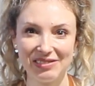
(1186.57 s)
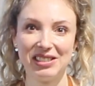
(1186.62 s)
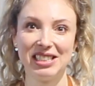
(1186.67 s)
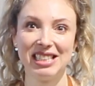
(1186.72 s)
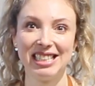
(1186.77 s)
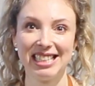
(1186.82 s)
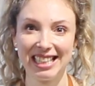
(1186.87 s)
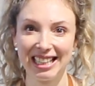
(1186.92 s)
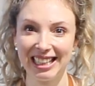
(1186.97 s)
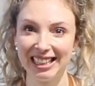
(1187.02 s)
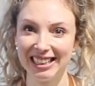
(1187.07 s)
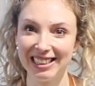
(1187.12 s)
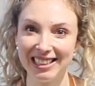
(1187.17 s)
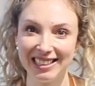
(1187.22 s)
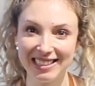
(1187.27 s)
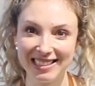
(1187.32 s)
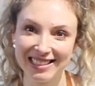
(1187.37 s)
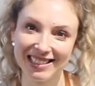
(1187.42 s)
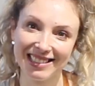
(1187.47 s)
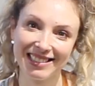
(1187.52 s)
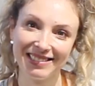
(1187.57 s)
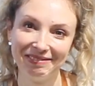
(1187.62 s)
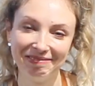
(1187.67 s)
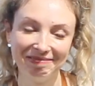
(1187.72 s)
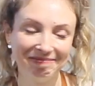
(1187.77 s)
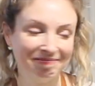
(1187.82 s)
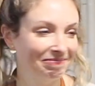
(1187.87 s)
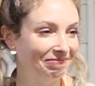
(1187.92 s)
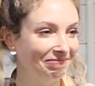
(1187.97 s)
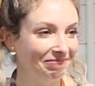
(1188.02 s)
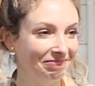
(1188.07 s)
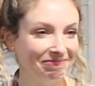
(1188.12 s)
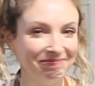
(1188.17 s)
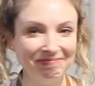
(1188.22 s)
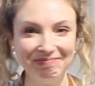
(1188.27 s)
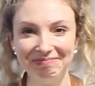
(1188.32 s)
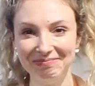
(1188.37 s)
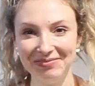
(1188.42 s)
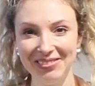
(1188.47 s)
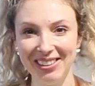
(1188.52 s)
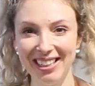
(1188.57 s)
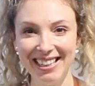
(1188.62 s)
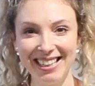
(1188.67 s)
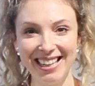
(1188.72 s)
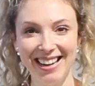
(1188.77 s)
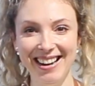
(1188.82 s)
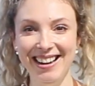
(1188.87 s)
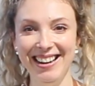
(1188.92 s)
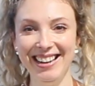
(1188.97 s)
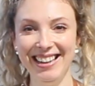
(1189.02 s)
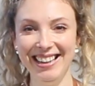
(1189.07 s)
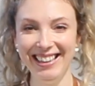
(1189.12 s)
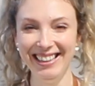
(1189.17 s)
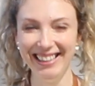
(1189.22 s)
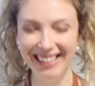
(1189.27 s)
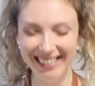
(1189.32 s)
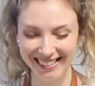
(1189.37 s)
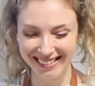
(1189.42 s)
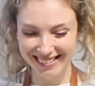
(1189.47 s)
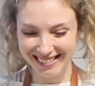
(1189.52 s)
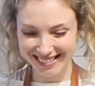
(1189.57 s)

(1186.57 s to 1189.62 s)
ridiculous. Bye guys.